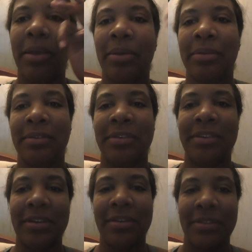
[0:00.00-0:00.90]
Kieran is
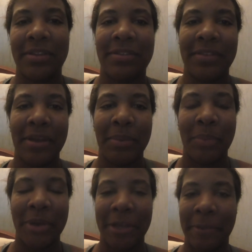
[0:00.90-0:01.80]
just the
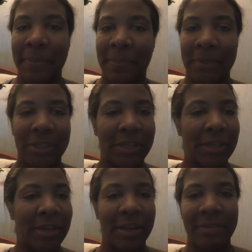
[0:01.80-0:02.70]
same way
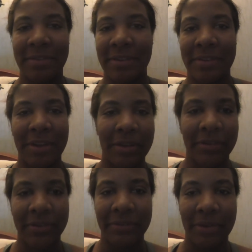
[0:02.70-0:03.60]
she loves to see
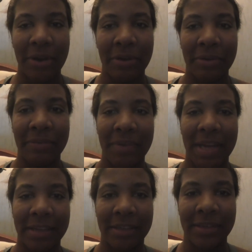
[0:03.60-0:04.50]
her, her
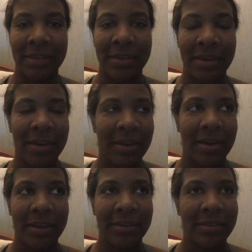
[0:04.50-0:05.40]
reflection.
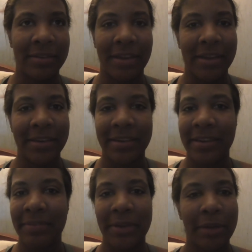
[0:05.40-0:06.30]
I just I
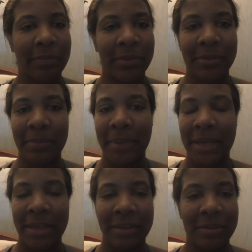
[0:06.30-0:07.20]
didn't even have to
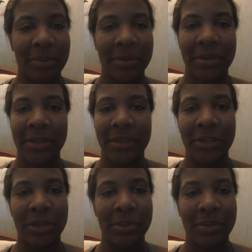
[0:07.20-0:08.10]
explain to her that
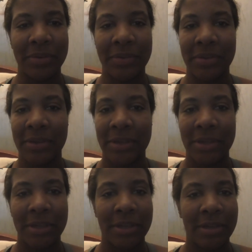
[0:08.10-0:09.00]
she was
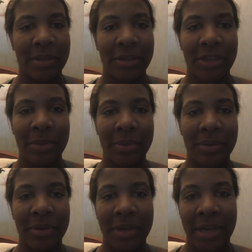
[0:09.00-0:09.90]
she
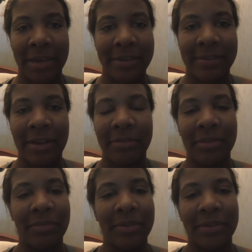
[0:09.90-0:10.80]
was looking at herself
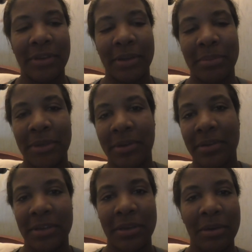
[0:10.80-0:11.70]
the first time she
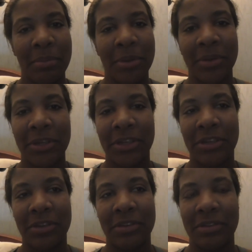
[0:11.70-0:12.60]
looked in the mirror she
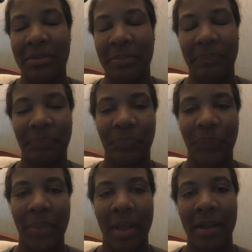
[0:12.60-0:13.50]
just
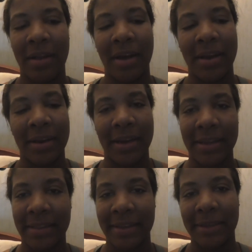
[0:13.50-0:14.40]
it got it
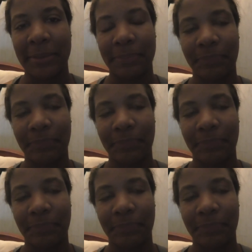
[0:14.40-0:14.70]
like that